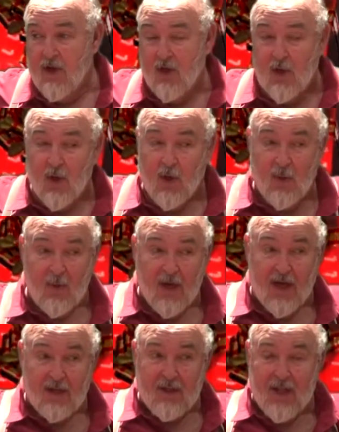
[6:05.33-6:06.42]
do it
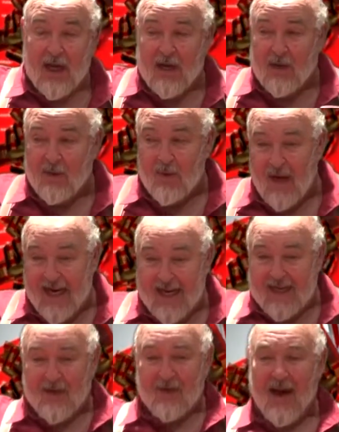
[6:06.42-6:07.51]
with the
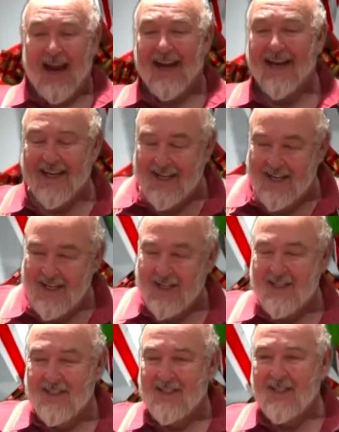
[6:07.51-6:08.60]
great
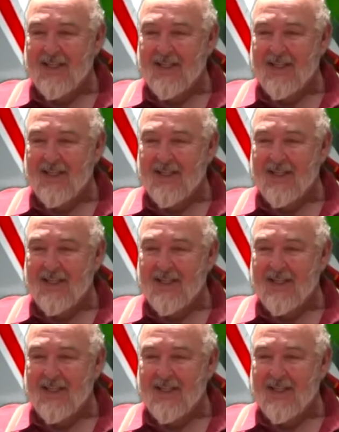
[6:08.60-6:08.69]
grandkids.